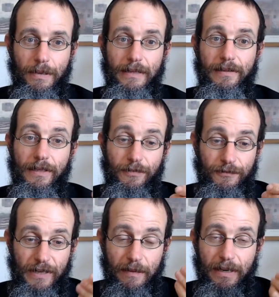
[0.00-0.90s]
but the
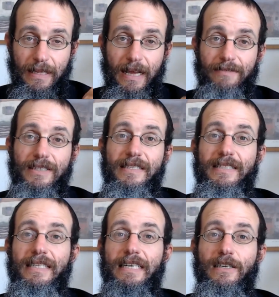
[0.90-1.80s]
female have a
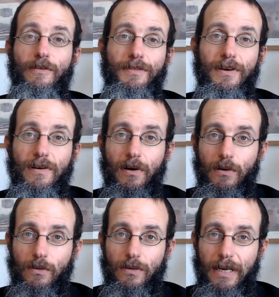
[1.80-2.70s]
seed of their
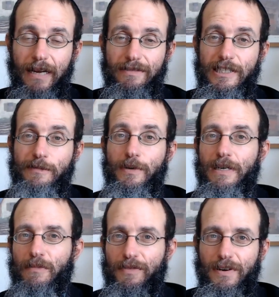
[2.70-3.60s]
own, have a
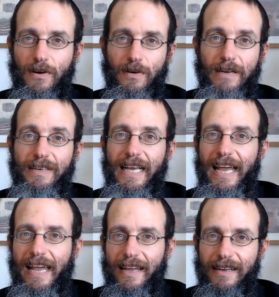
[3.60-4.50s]
sperm of their own, have an
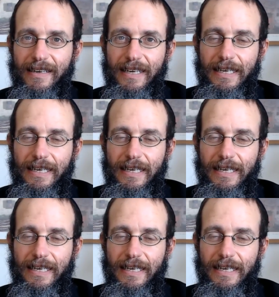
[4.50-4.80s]
egg,